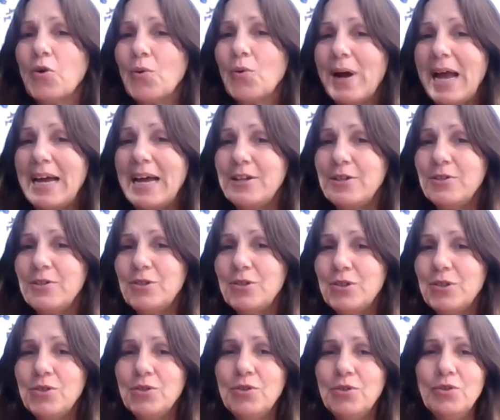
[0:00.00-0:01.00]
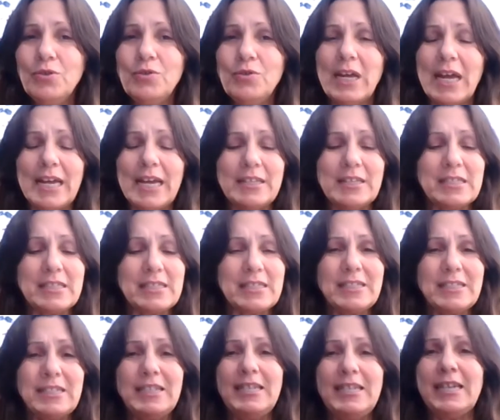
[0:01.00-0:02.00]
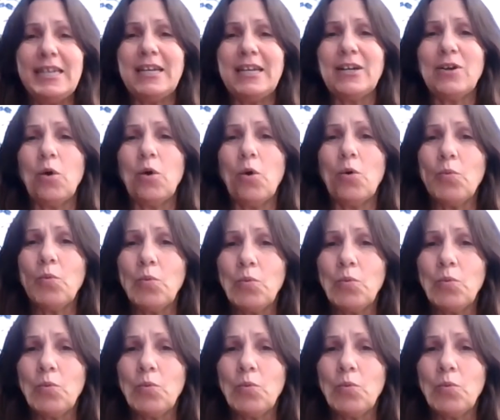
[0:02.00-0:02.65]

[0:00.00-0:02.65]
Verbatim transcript: gratitude and seeing